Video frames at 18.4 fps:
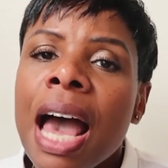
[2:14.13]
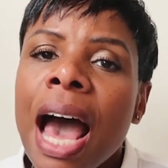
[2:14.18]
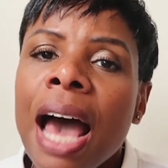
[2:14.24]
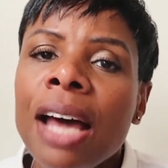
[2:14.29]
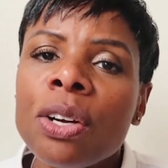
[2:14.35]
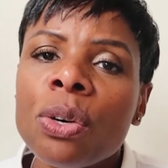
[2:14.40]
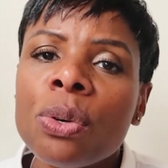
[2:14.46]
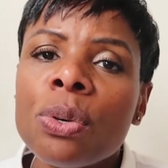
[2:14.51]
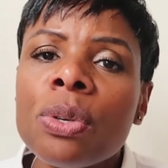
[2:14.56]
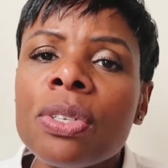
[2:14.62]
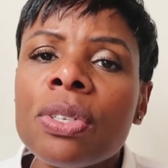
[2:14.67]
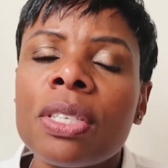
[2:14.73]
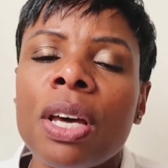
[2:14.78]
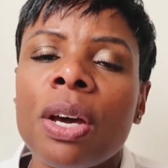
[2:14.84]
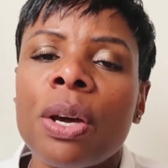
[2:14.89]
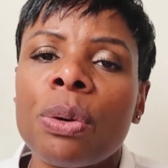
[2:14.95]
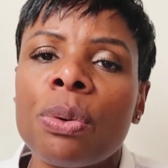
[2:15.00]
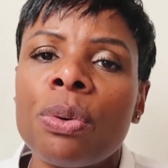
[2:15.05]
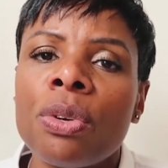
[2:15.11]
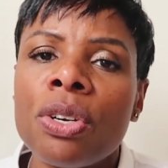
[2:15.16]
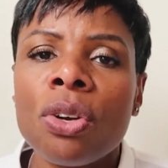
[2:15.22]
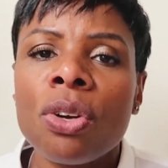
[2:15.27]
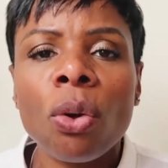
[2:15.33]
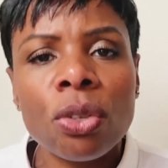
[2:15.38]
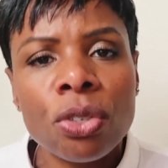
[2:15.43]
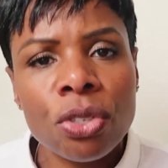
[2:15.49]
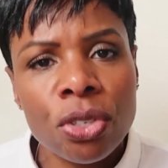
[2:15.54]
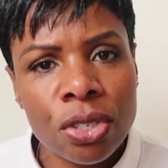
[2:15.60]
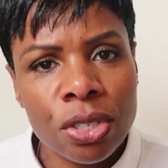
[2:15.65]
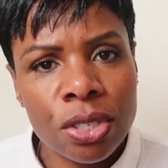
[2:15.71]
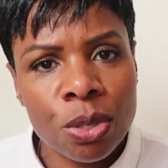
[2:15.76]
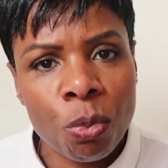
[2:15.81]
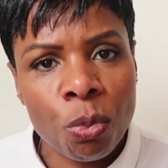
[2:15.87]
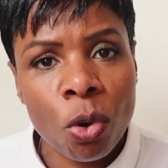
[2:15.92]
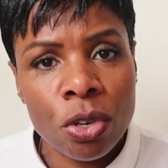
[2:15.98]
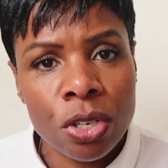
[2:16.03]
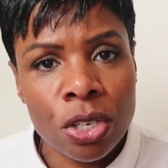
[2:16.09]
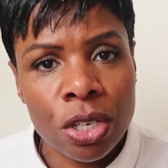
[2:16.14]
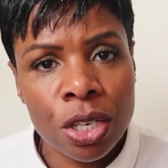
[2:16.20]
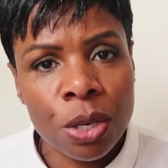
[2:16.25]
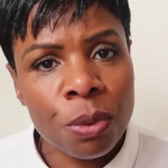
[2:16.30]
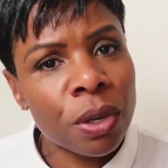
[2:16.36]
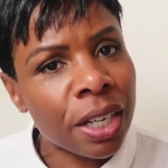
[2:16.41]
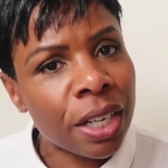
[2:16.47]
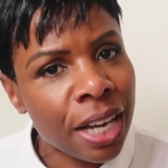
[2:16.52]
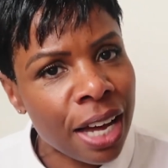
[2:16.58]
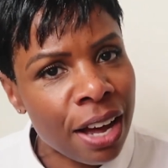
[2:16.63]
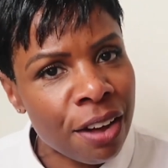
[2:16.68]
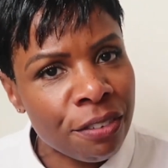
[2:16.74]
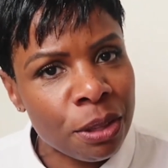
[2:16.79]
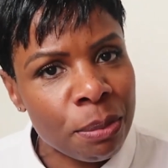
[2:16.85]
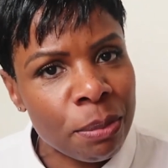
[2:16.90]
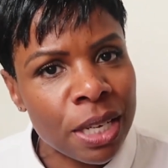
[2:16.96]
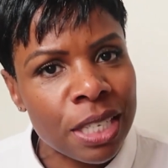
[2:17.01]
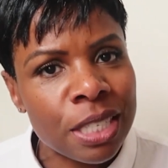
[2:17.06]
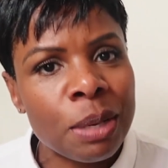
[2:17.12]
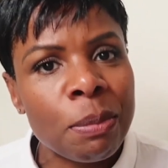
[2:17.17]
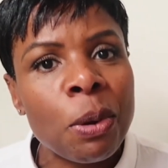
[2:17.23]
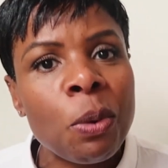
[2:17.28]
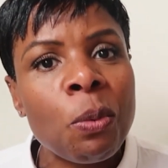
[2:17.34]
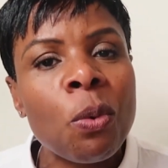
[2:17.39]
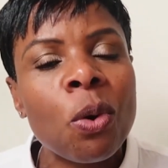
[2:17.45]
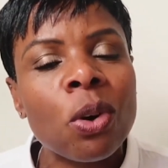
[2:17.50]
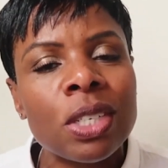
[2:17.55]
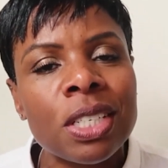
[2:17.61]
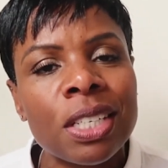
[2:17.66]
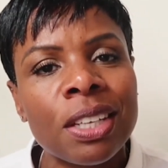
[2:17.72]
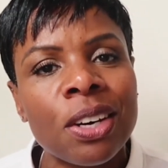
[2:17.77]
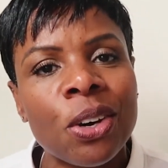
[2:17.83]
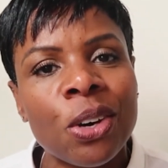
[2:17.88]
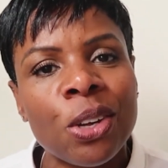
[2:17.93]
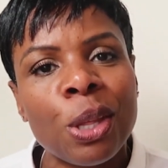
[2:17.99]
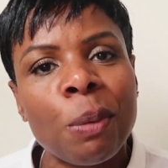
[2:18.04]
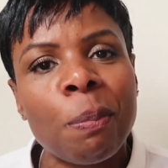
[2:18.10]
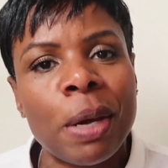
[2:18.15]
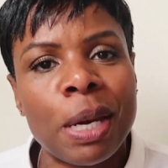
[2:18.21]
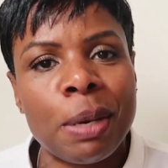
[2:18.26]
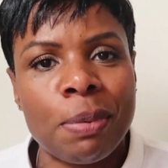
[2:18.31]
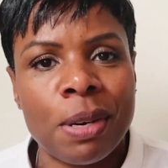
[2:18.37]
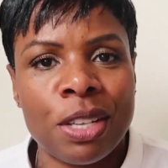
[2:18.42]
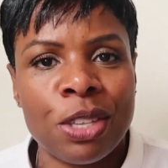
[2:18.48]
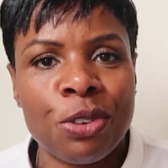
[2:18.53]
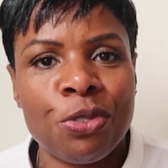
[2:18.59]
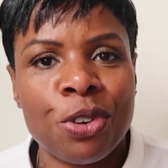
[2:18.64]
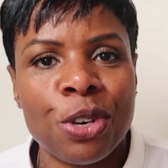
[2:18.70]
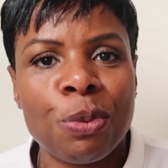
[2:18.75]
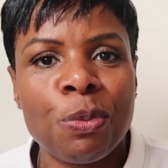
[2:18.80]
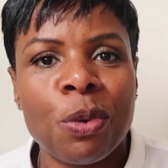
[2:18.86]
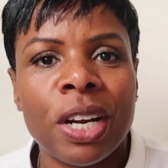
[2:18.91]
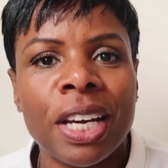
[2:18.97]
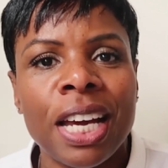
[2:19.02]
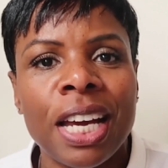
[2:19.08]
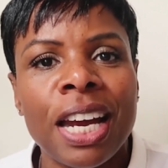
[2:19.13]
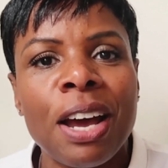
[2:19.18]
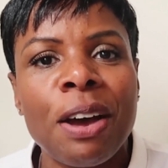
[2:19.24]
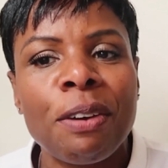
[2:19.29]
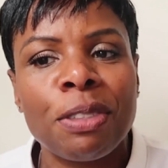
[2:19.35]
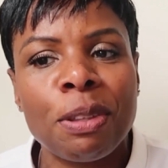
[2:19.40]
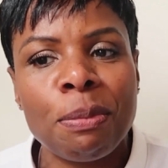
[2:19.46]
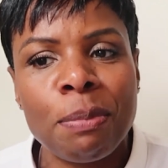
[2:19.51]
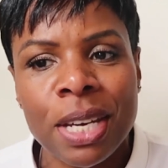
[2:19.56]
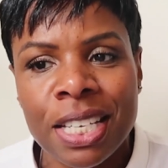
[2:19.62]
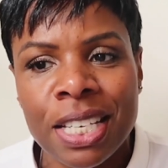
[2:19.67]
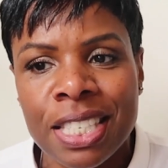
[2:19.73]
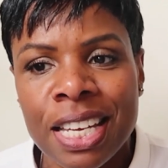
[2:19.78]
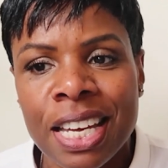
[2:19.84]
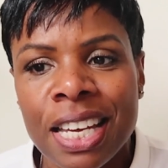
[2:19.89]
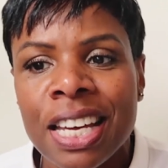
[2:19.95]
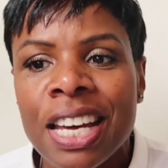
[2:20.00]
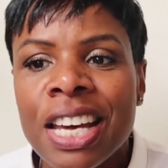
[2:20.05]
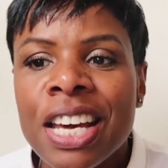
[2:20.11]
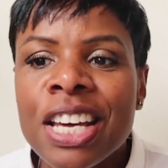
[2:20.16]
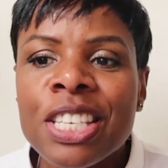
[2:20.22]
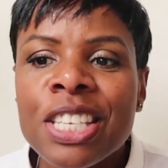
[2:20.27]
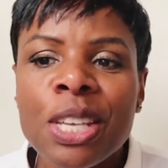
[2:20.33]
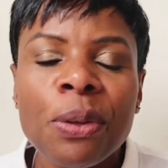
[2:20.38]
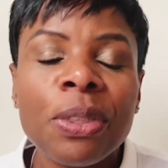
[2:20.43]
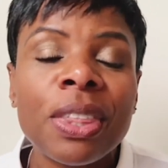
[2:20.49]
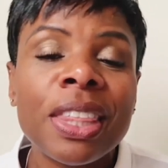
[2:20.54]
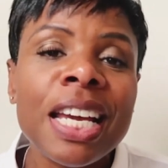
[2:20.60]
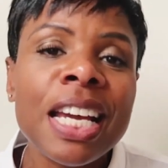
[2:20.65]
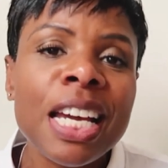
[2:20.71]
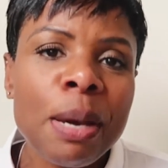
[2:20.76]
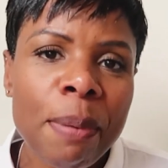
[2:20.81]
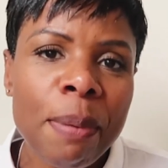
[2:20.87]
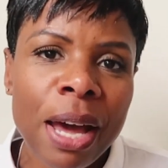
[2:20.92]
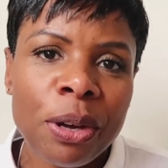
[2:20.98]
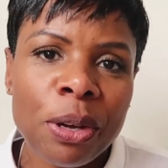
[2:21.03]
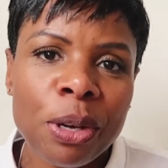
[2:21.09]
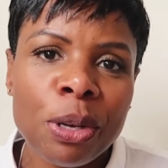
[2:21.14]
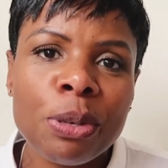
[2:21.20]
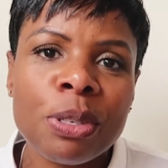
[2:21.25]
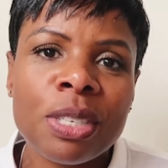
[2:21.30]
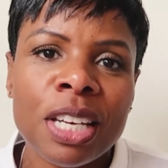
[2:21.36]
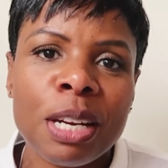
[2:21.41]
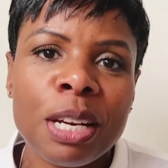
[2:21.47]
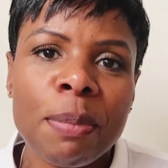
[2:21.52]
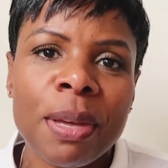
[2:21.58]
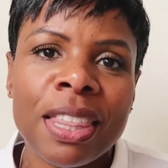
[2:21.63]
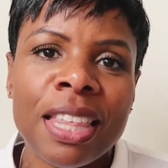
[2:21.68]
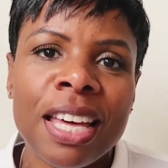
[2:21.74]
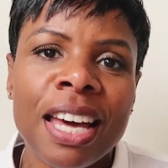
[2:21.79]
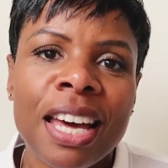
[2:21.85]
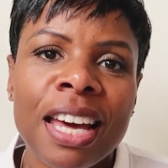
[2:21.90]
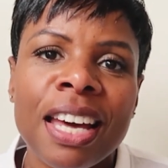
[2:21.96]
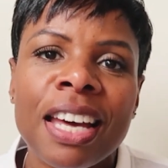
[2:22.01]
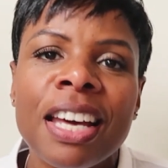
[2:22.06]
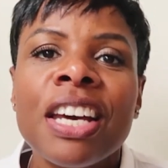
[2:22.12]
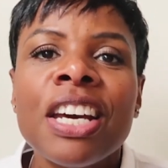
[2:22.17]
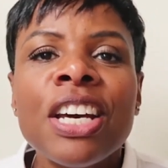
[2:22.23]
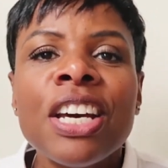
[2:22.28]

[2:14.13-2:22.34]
And also, not just what do you want to get out of the meeting, but what do the other people in the room want to get out of the meeting? So think about who's going to be there.